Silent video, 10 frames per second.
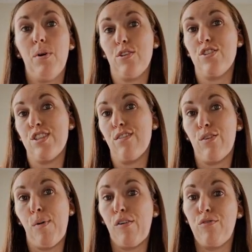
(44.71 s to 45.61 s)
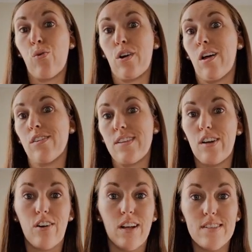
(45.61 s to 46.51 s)
purchased it for about four dollars
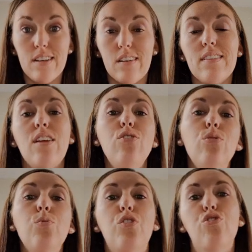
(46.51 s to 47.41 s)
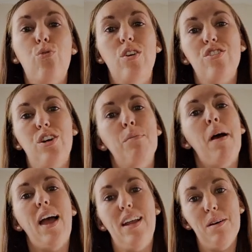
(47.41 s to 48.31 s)
at a garage sale because I knew it was a
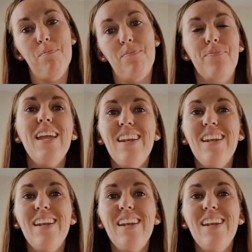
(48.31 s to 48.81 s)
short-term item